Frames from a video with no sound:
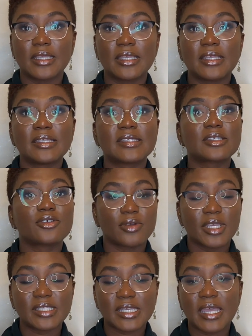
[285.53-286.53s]
is
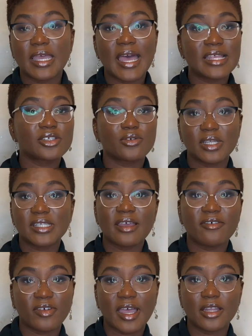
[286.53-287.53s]
greater, has
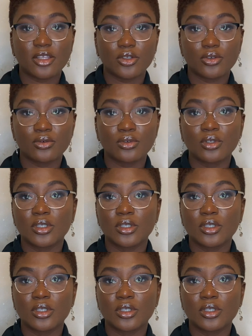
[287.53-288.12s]
greater value